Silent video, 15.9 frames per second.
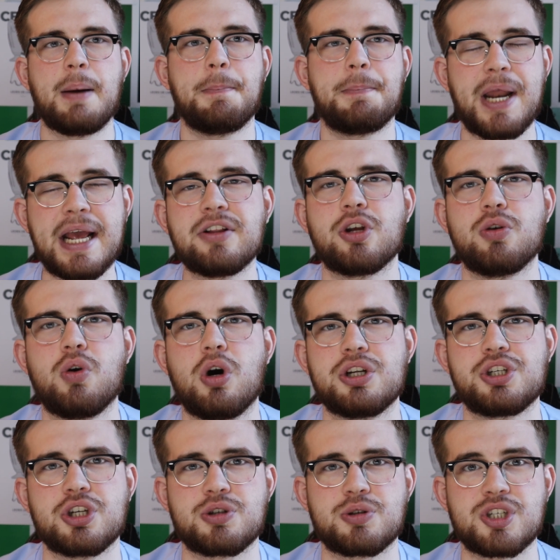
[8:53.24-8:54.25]
Brendan
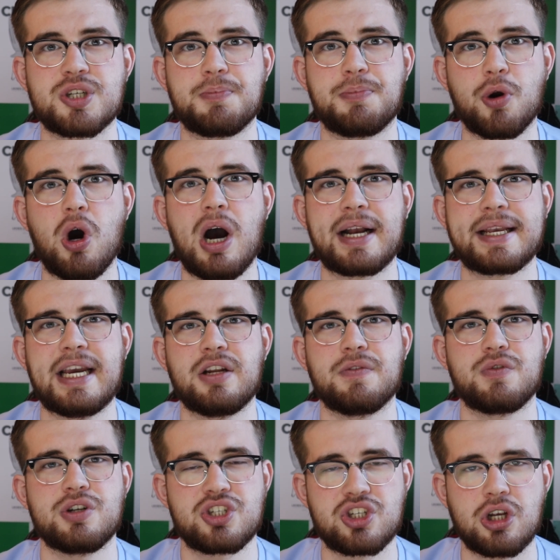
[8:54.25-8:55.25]
Rodgers brought a kind
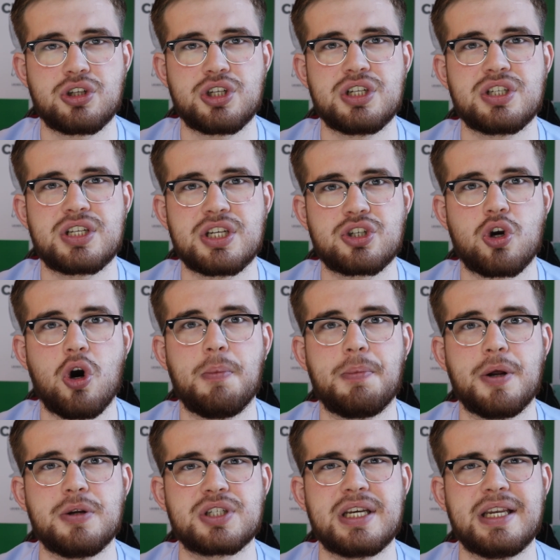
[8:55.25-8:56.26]
of resurgence to Scott
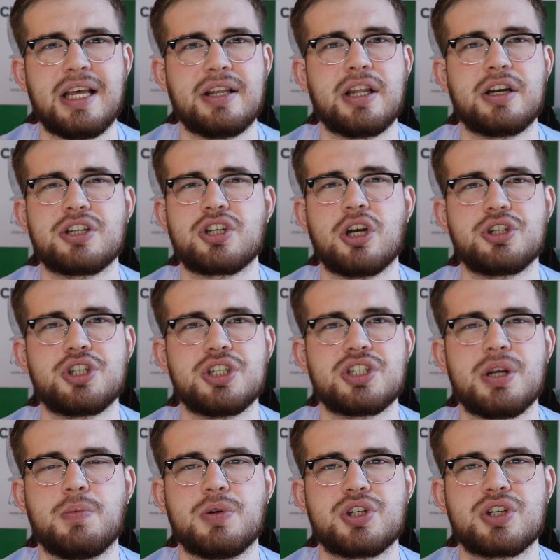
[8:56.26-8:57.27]
Brown's career, and a
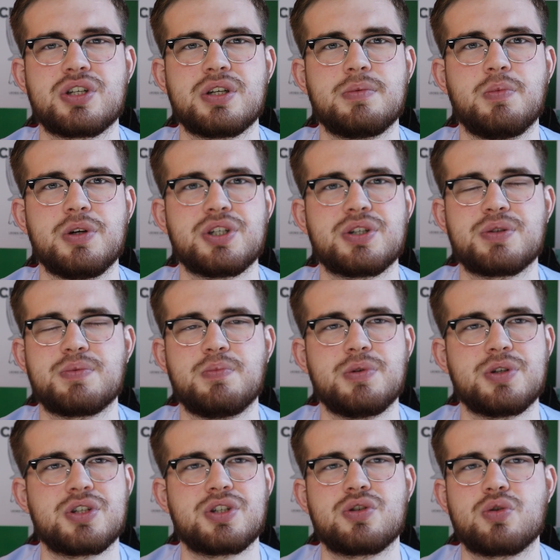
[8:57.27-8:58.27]
resurgence that was
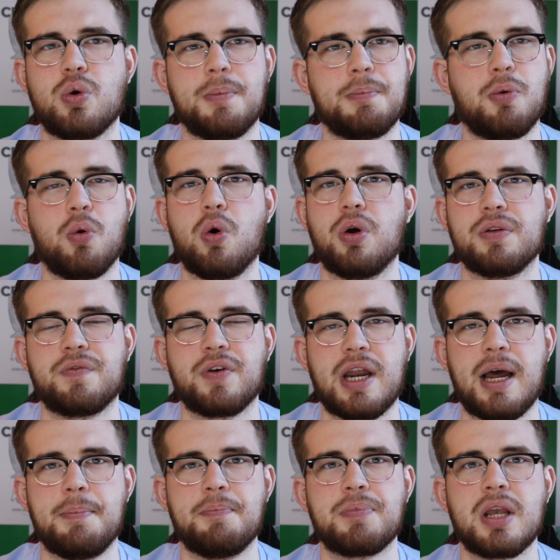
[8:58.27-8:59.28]
so important for
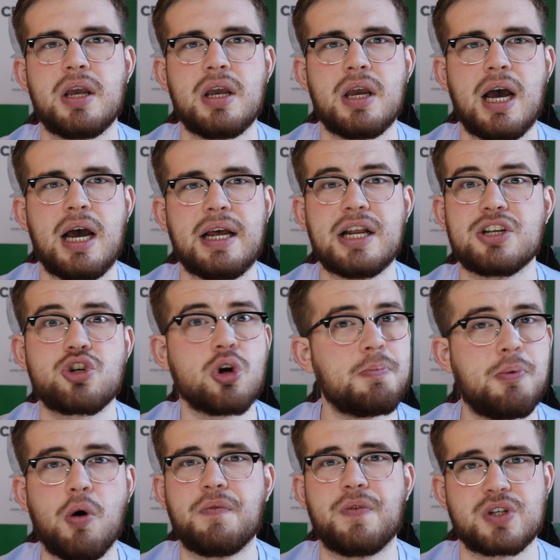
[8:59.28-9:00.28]
him. And so
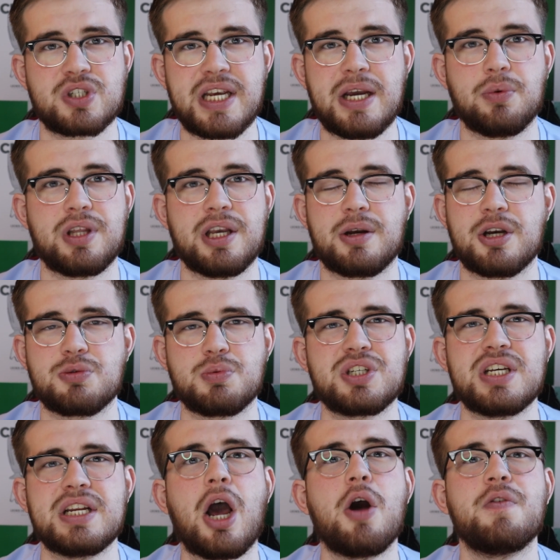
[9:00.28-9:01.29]
important for Celtic, because we've
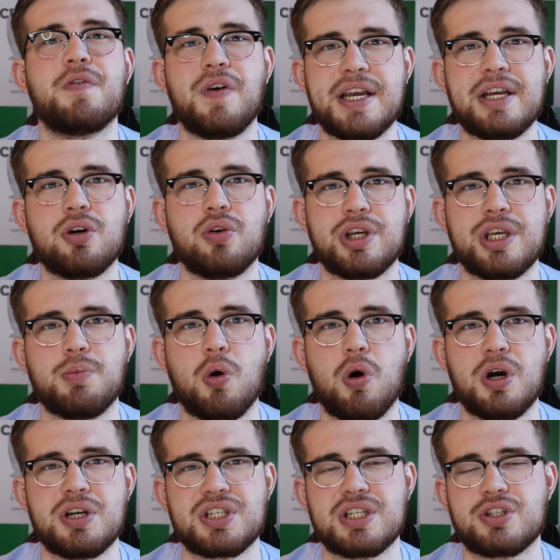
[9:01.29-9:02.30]
seen how vital he
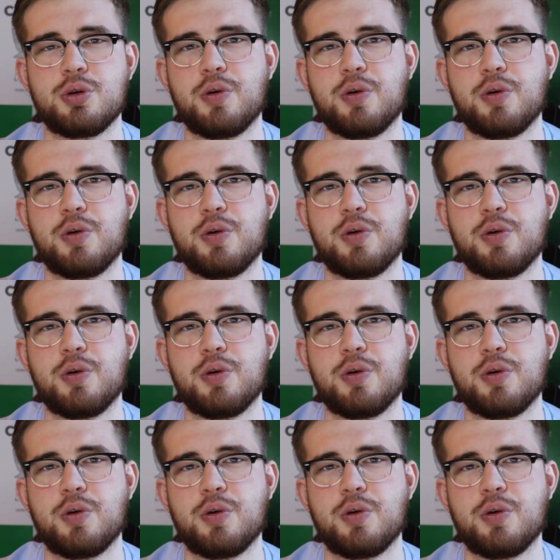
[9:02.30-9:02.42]
was in